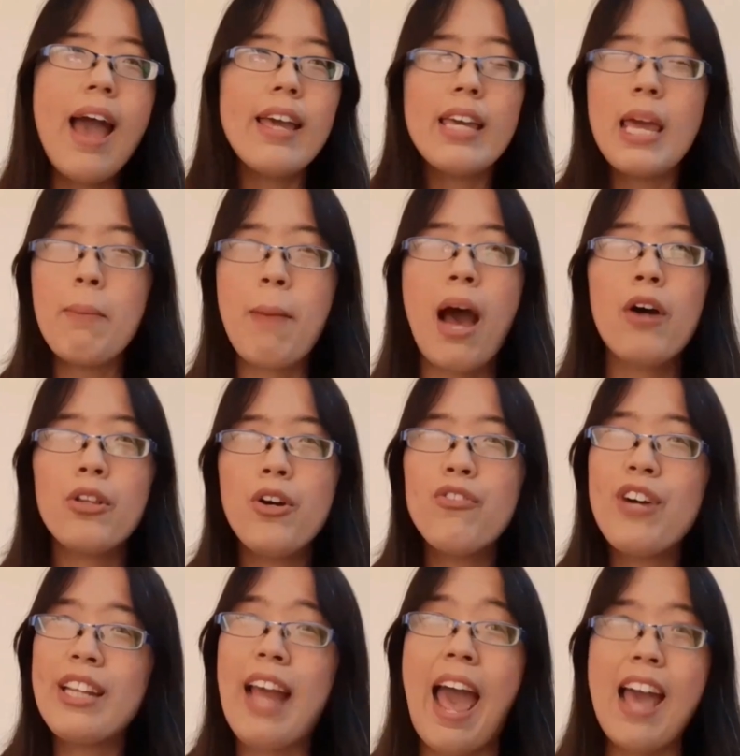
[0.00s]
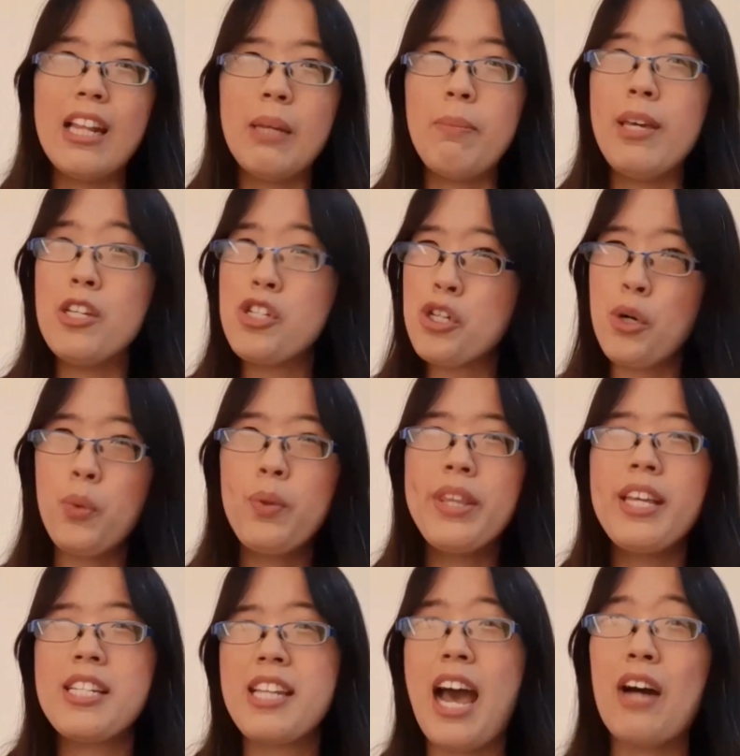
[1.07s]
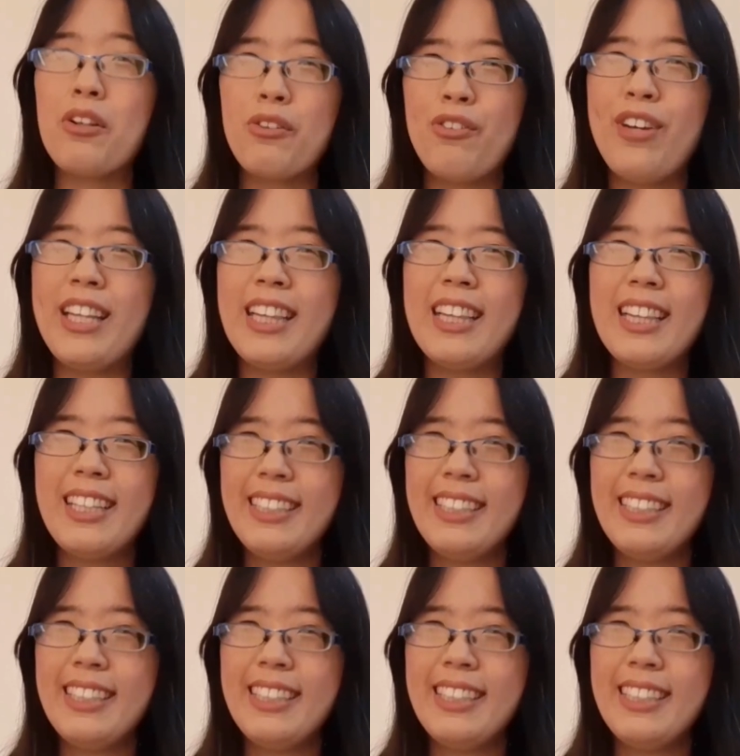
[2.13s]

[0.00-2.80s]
I came out of an anime show with this outfit.